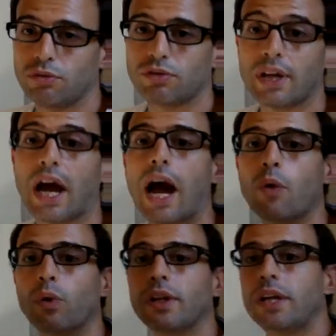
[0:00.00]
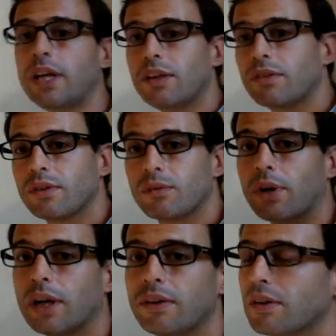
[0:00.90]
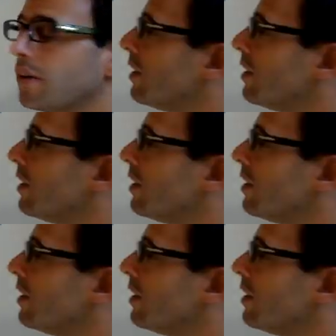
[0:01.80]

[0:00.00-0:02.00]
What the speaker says: say I will eat, right?